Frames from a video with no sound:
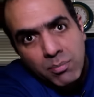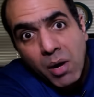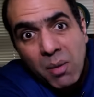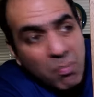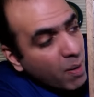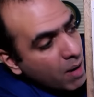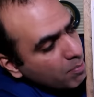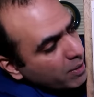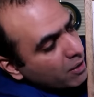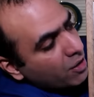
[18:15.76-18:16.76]
by
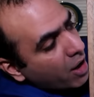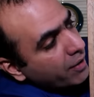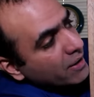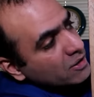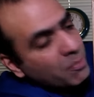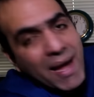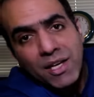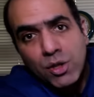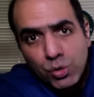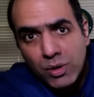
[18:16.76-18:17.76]
pumping current
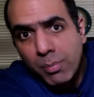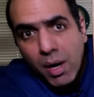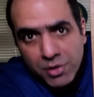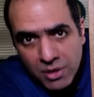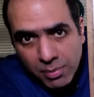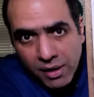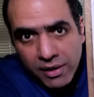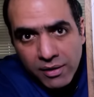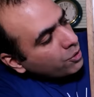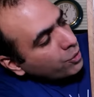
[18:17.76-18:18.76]
back into the power
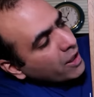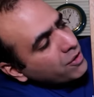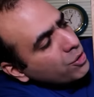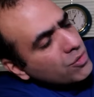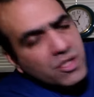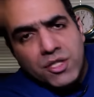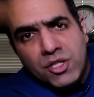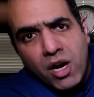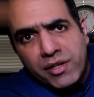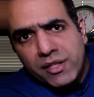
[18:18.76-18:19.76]
supply. You can use this
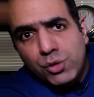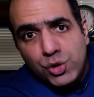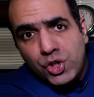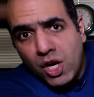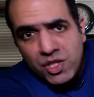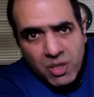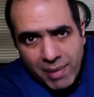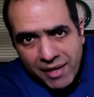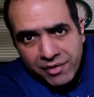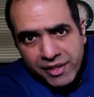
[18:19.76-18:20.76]
current to charge a
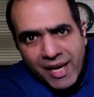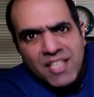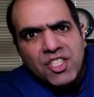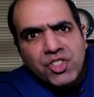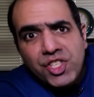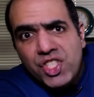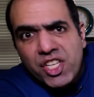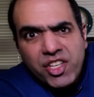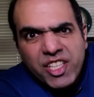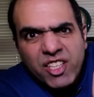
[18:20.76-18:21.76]
battery, as in
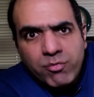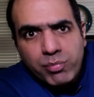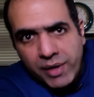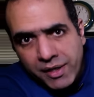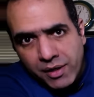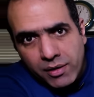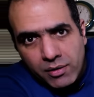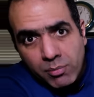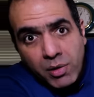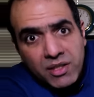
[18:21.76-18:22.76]
regenerative
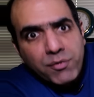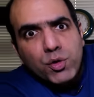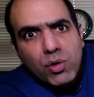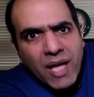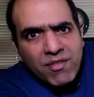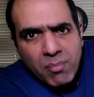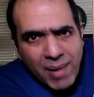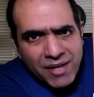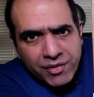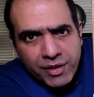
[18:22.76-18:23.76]
braking. But if you don't have a
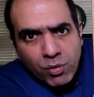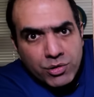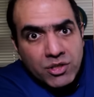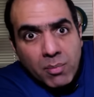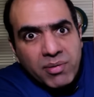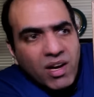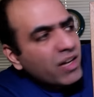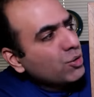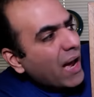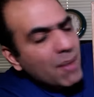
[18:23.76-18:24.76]
battery or
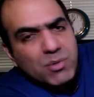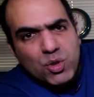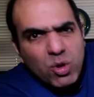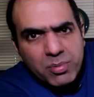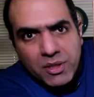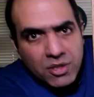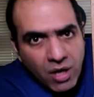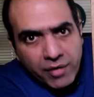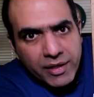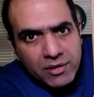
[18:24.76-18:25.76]
supply to absorb this
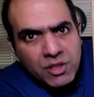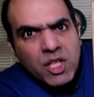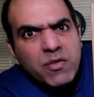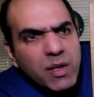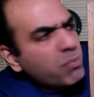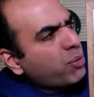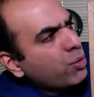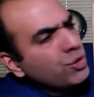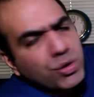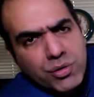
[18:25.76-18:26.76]
current, it will
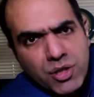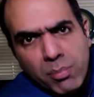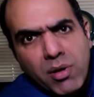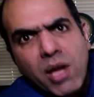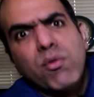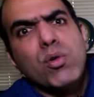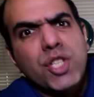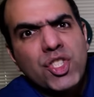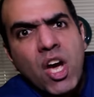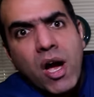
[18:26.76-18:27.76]
push your supply
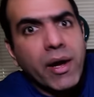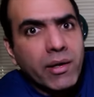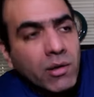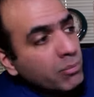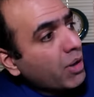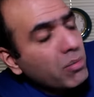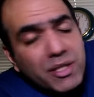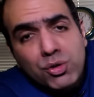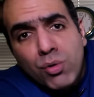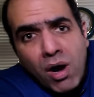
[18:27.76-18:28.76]
voltage high,
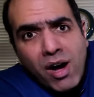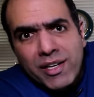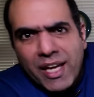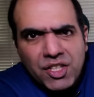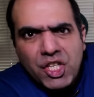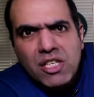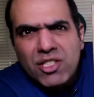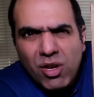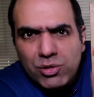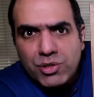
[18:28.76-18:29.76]
probably too high, and
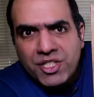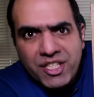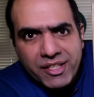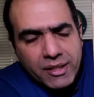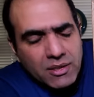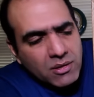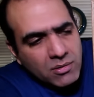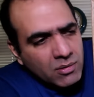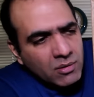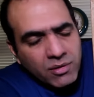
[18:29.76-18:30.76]
kills all your circuits.
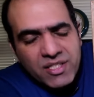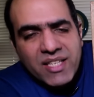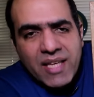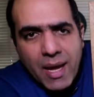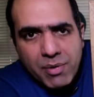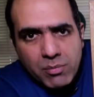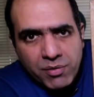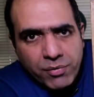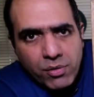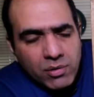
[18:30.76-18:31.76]
This has happened
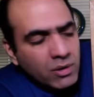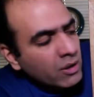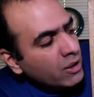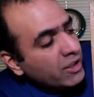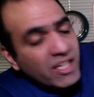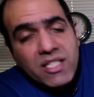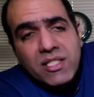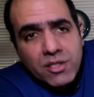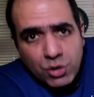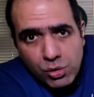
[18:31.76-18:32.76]
before. The
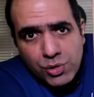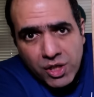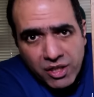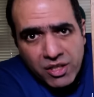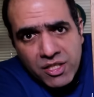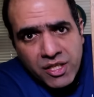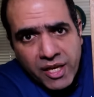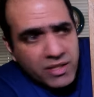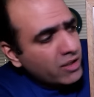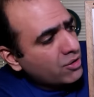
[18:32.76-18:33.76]
easiest solution in this
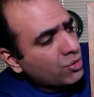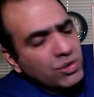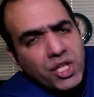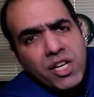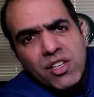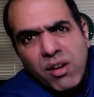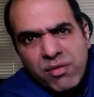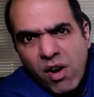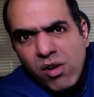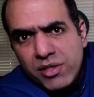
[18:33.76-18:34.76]
case is to turn
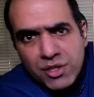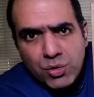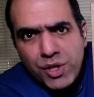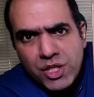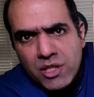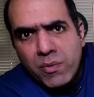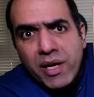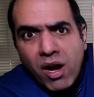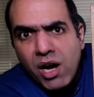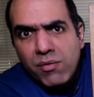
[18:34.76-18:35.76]
off all the switches when
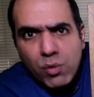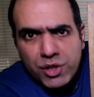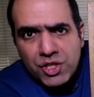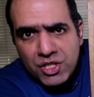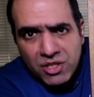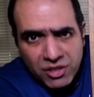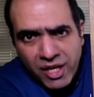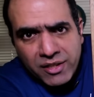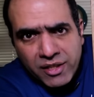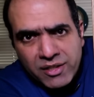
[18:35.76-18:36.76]
a high voltage is
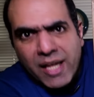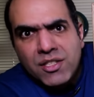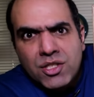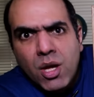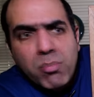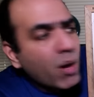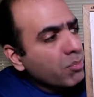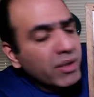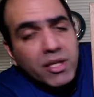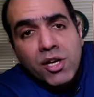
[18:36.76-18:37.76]
detected and stop
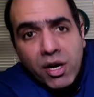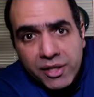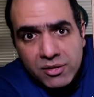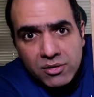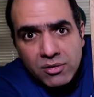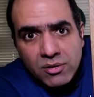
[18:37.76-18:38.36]
pumping the current.